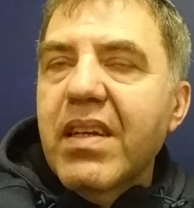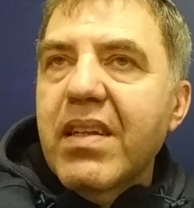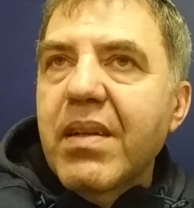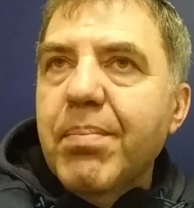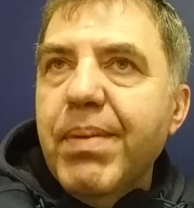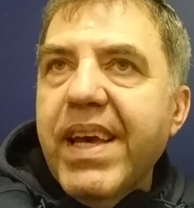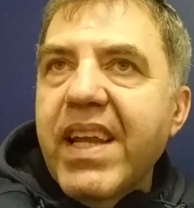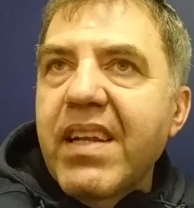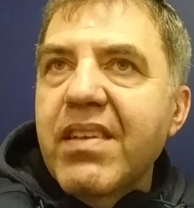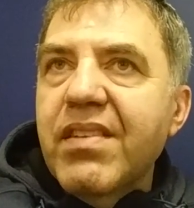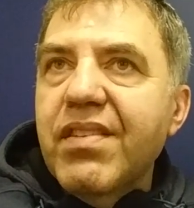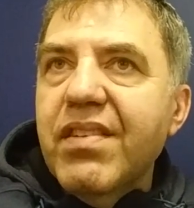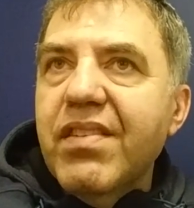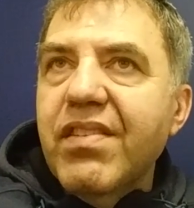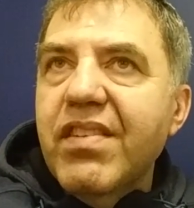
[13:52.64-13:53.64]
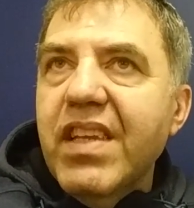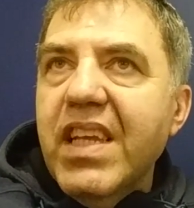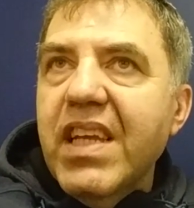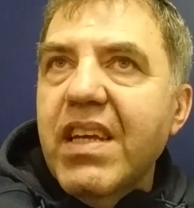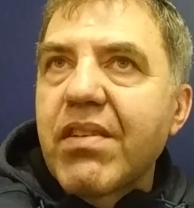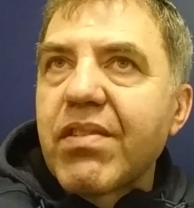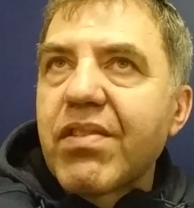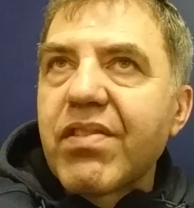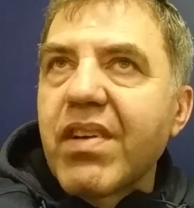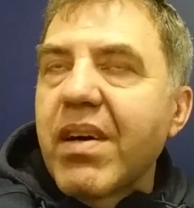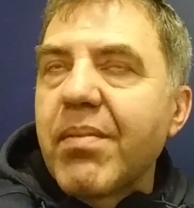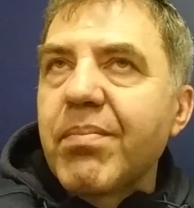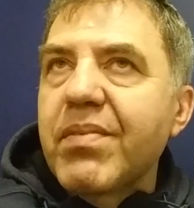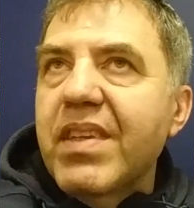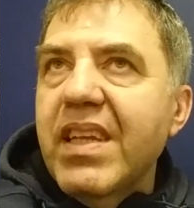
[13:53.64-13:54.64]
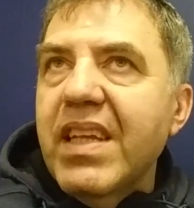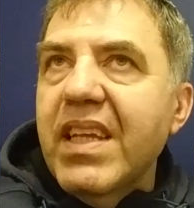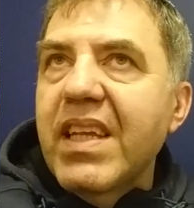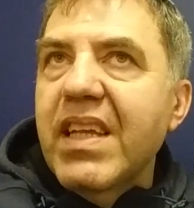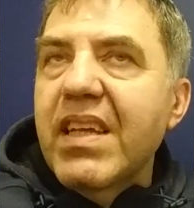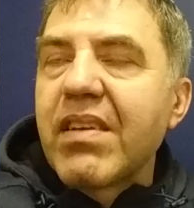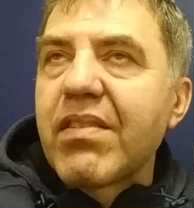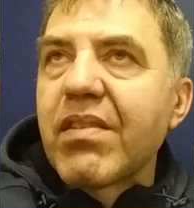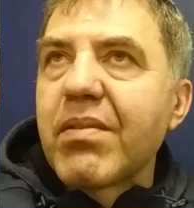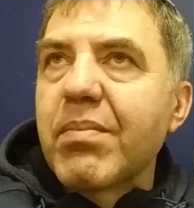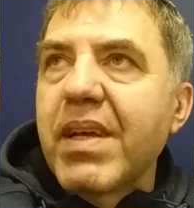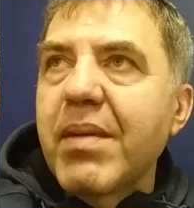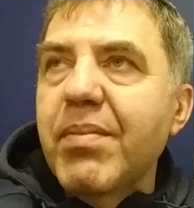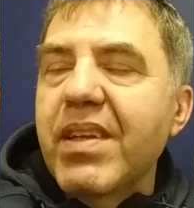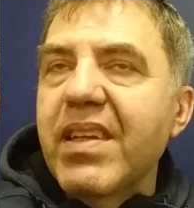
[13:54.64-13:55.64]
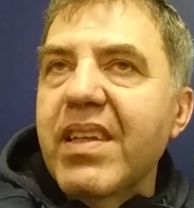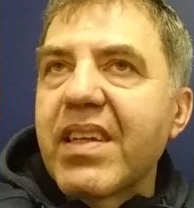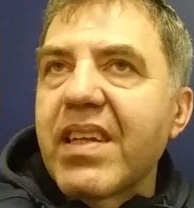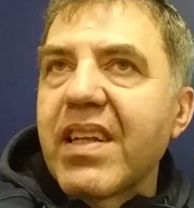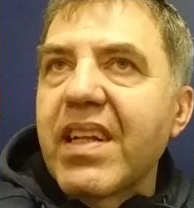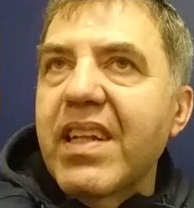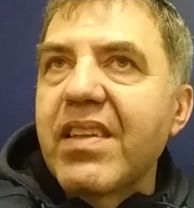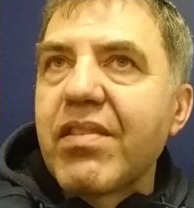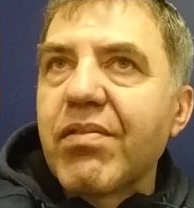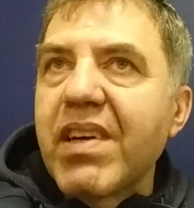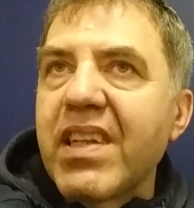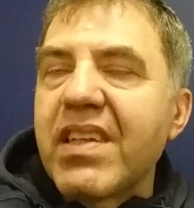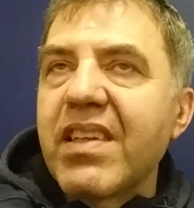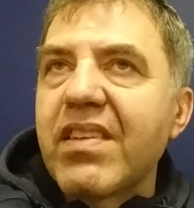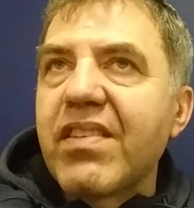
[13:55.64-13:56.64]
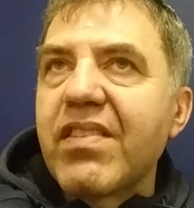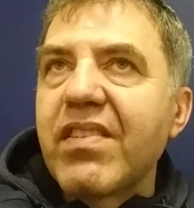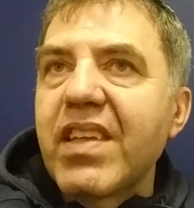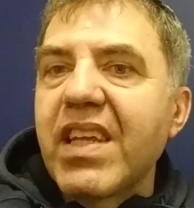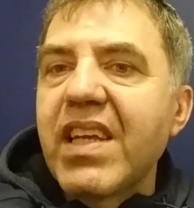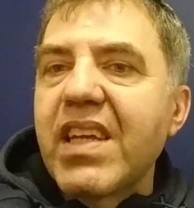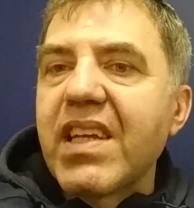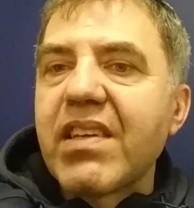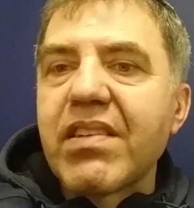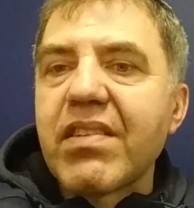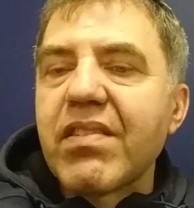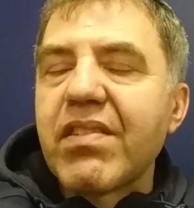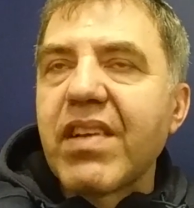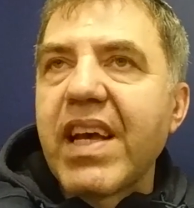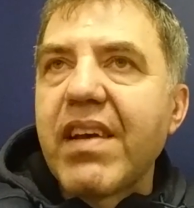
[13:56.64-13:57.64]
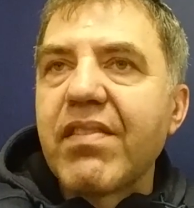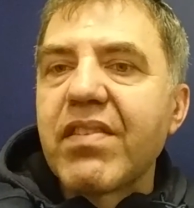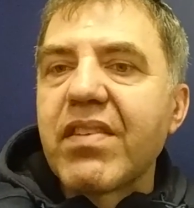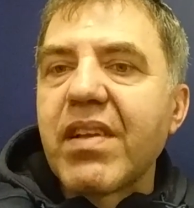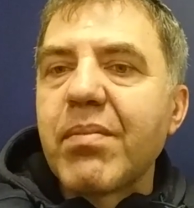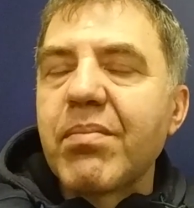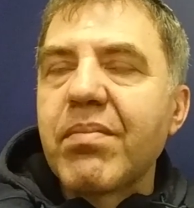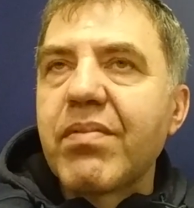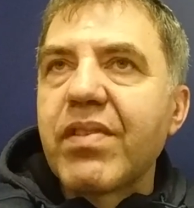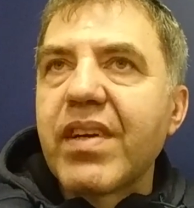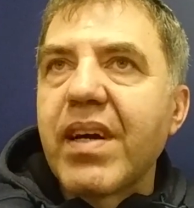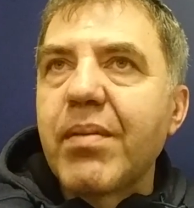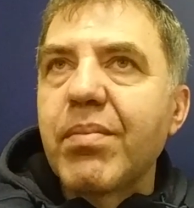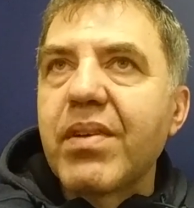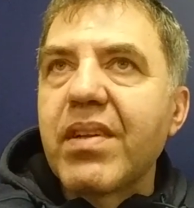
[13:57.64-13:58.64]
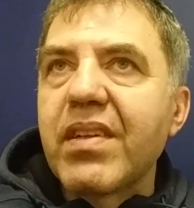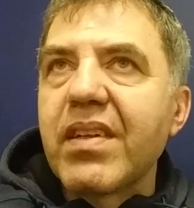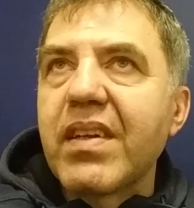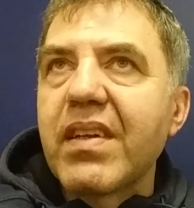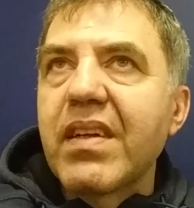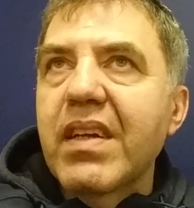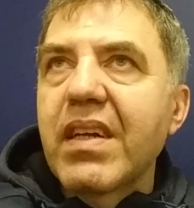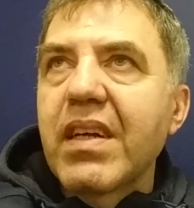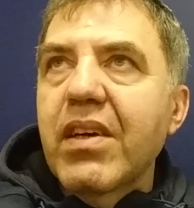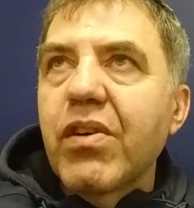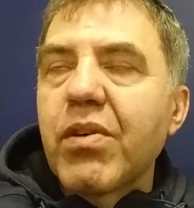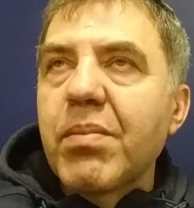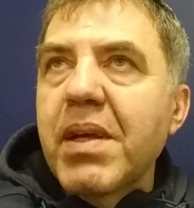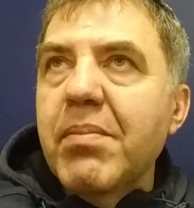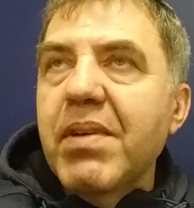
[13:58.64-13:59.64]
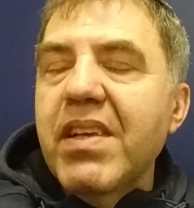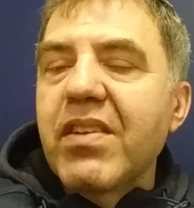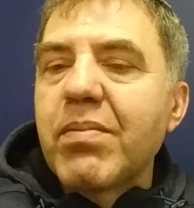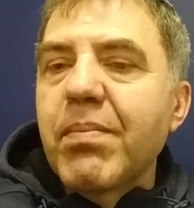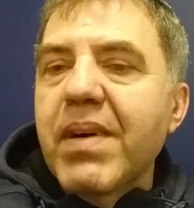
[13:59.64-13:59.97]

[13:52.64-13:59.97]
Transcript: the parent is sick or something, or maybe the little one is sick or have some trouble, or maybe is